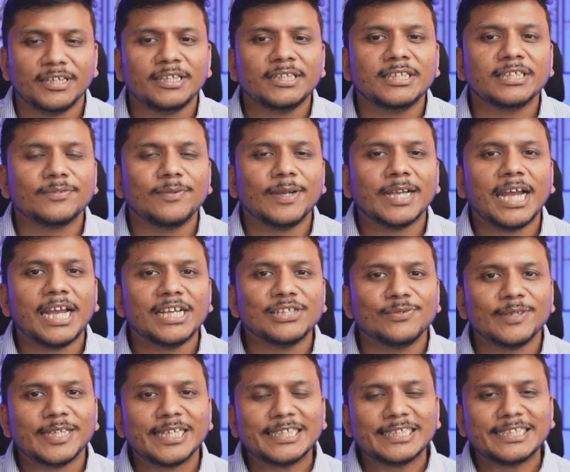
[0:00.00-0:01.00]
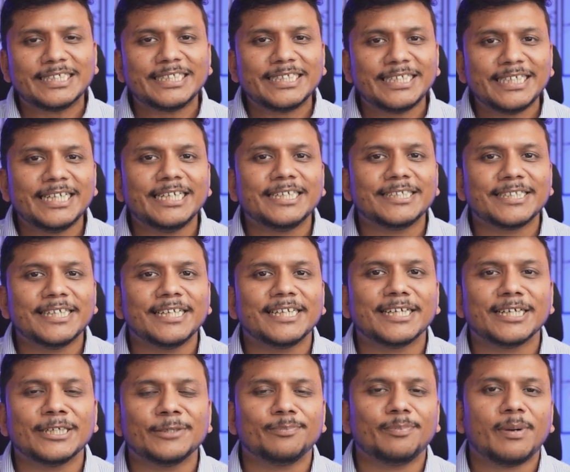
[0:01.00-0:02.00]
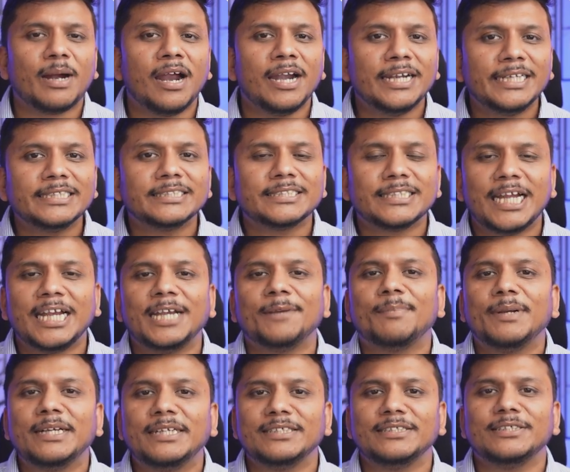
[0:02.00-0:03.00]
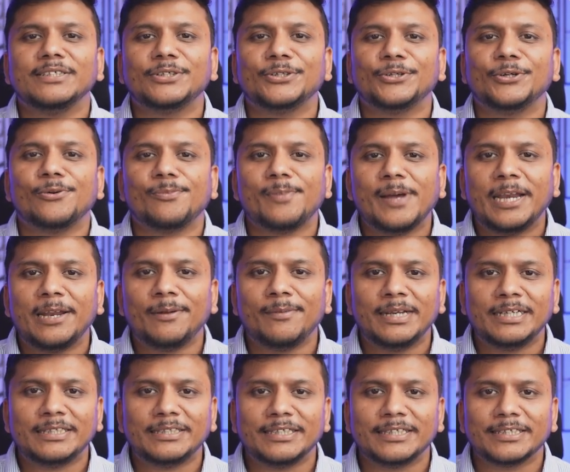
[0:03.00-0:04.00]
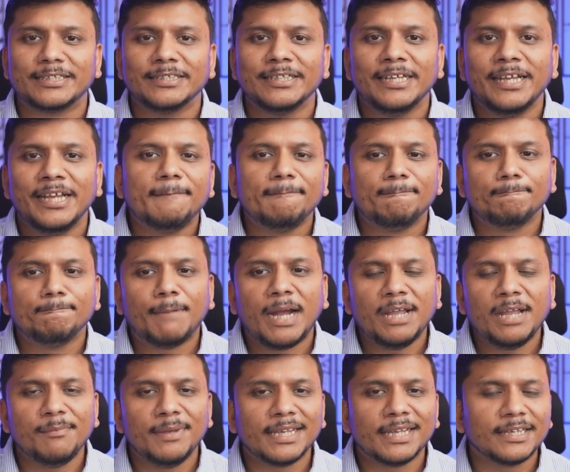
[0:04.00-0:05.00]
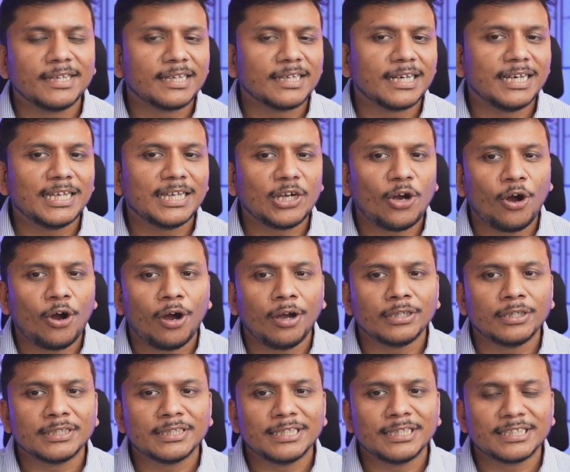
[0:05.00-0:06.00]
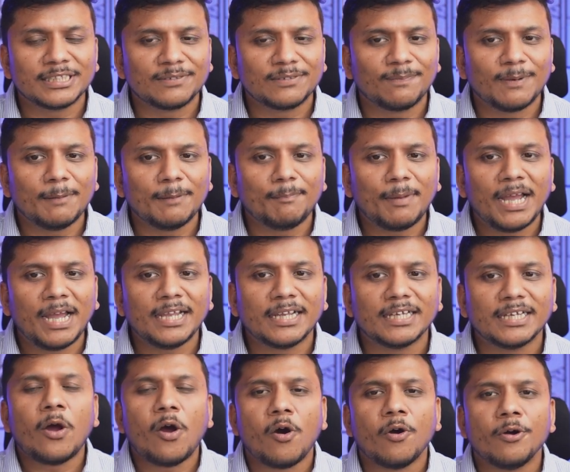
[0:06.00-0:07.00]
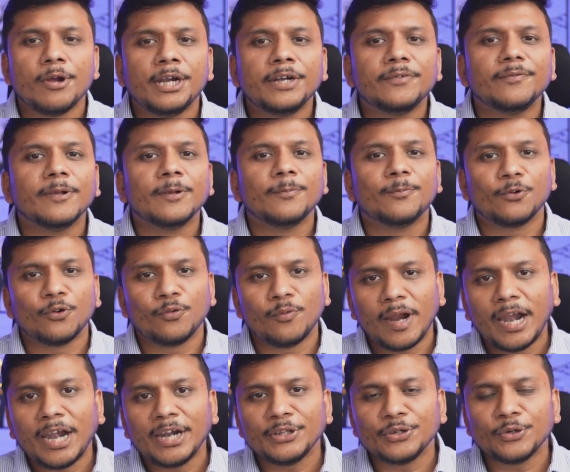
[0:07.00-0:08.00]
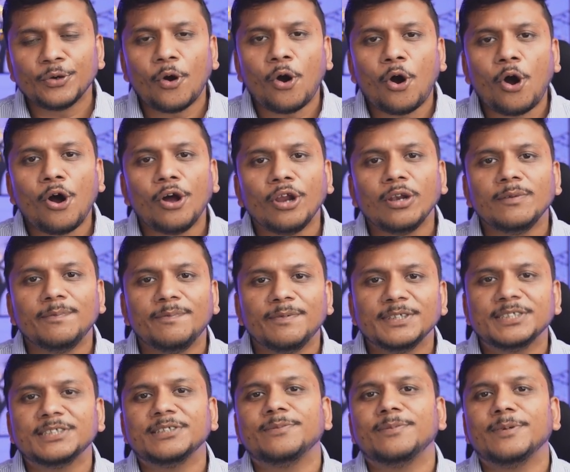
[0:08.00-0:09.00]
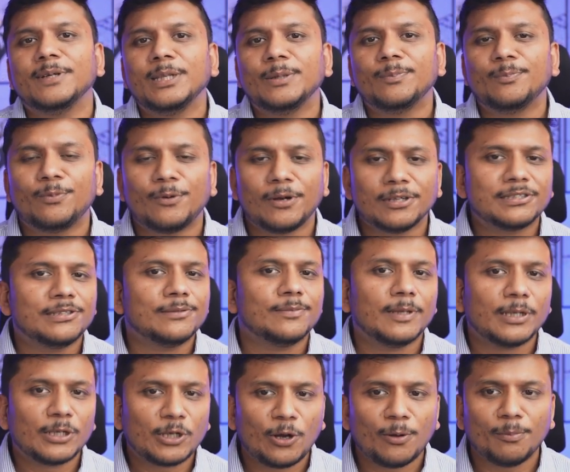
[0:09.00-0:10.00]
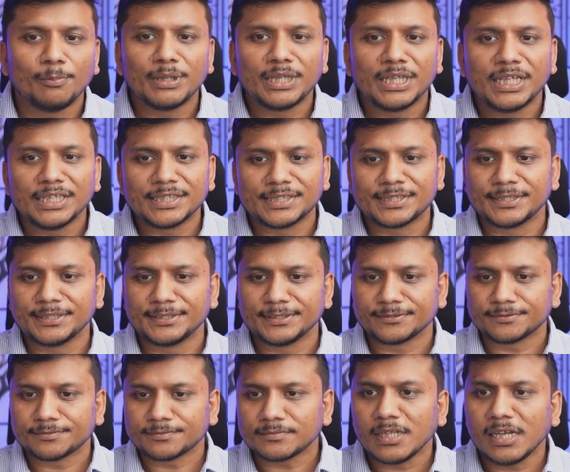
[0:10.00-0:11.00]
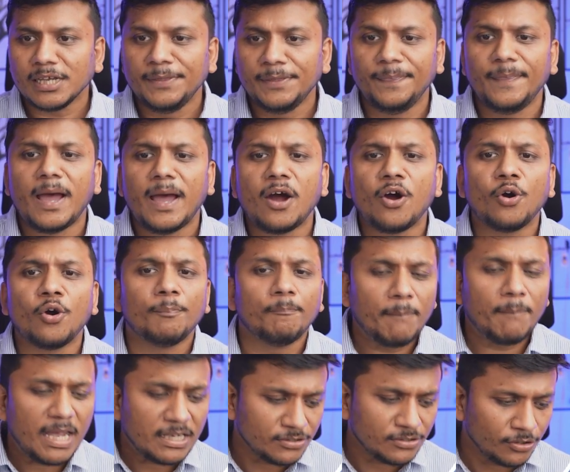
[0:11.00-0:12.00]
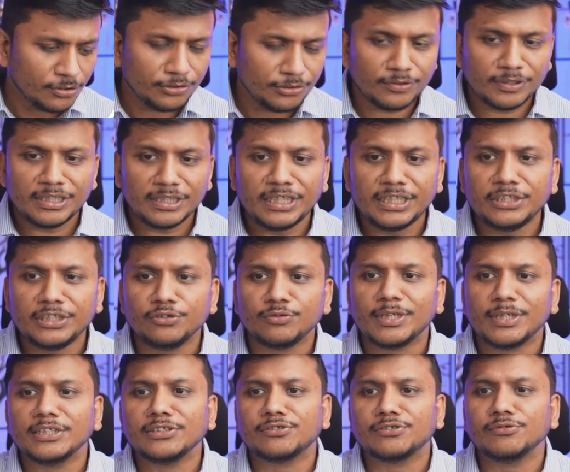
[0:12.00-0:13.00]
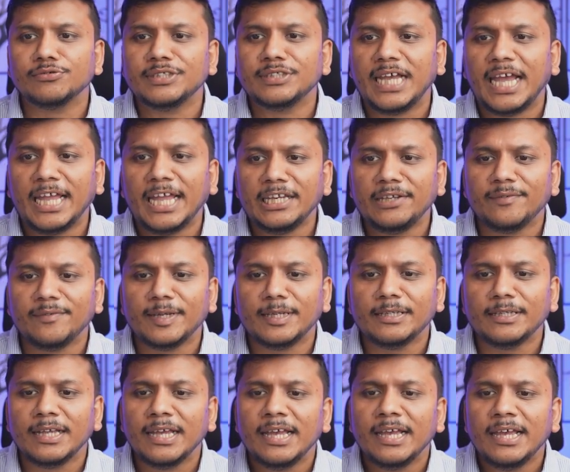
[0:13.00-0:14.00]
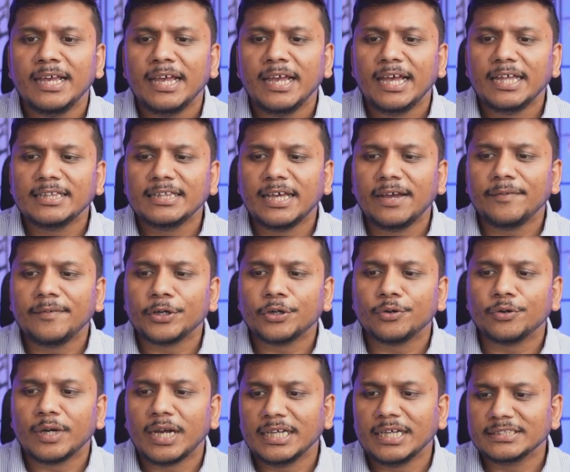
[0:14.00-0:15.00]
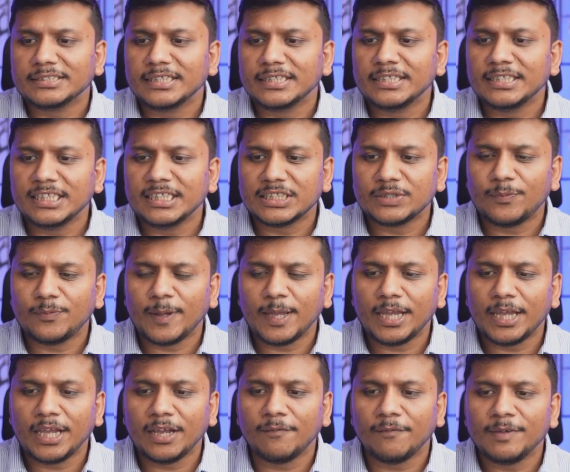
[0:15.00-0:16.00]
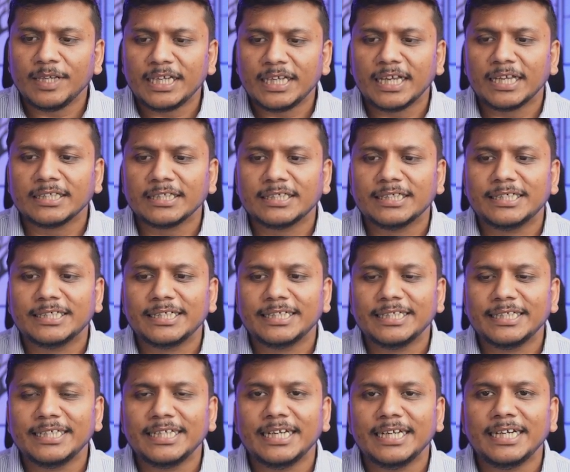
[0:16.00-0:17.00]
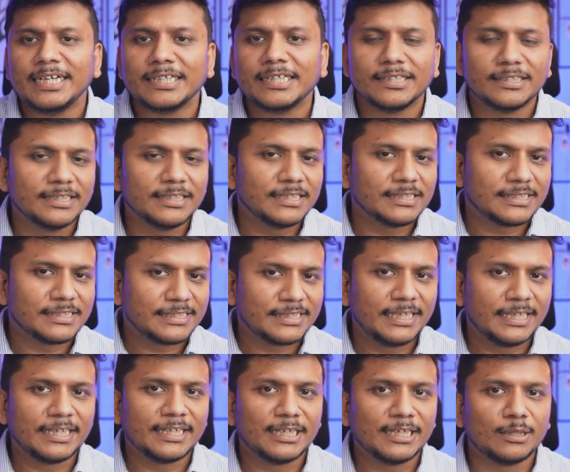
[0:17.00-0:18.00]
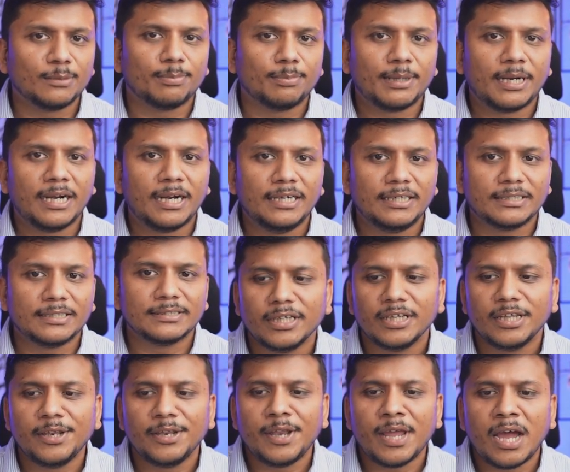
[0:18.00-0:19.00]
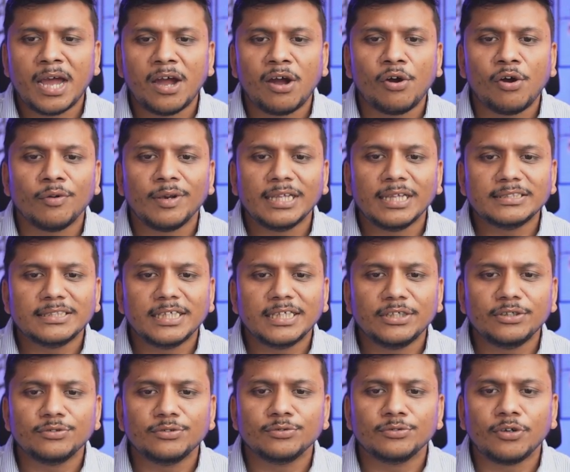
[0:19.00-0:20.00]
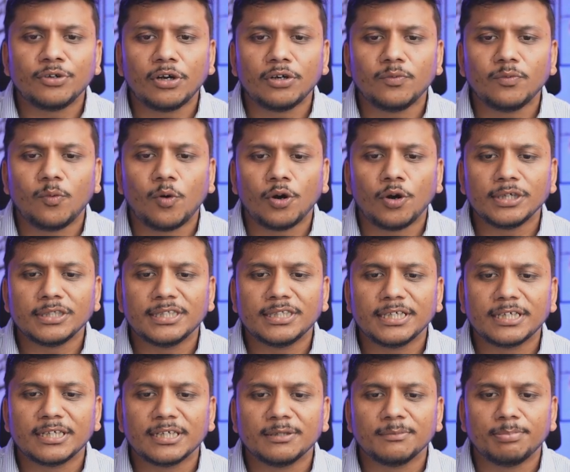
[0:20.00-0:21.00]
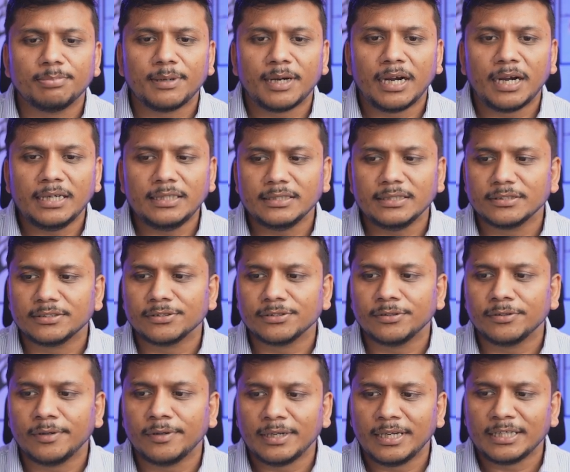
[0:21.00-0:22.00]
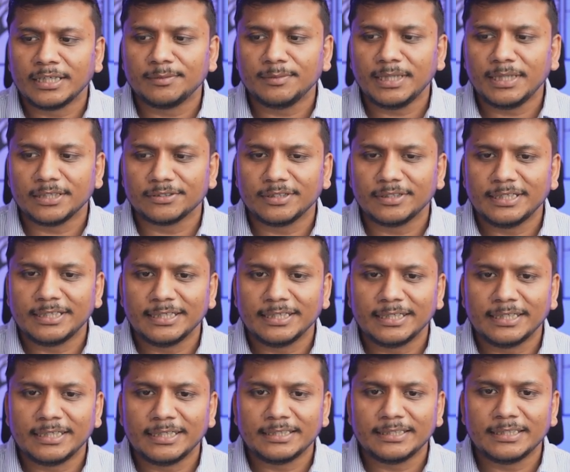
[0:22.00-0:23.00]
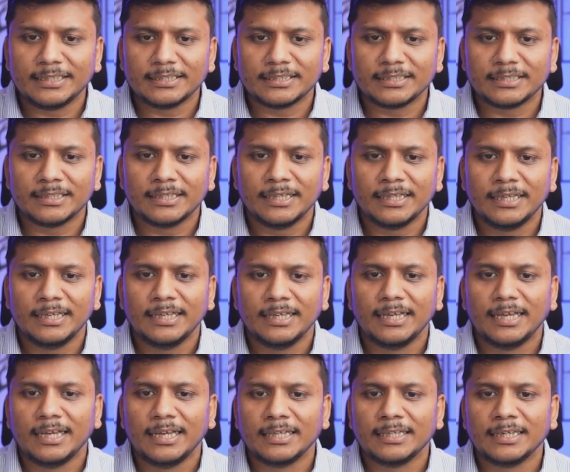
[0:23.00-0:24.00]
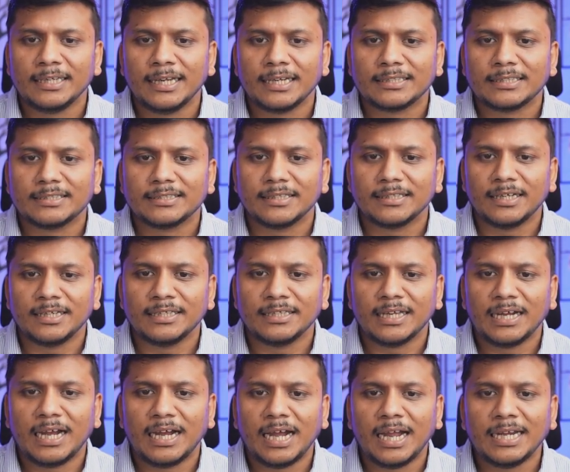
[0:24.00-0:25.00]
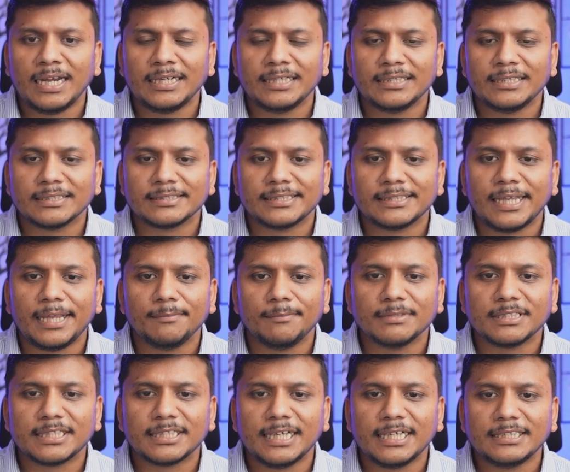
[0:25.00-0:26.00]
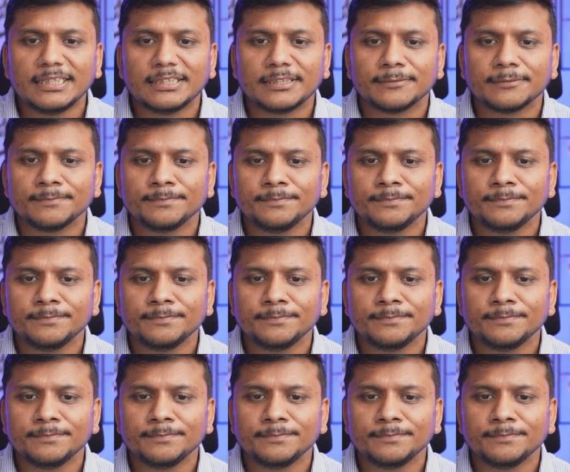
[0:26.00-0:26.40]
In this way guys we can create thickened part inside PTC Creo parametric. By making click on this flip icon it will provide you all feasible possible combination now based on your need you can choose anyone and there we go guys in this way we can create this thickened part now let's say you do not want thickened part so let me actually delete this and let's unhide the same sketch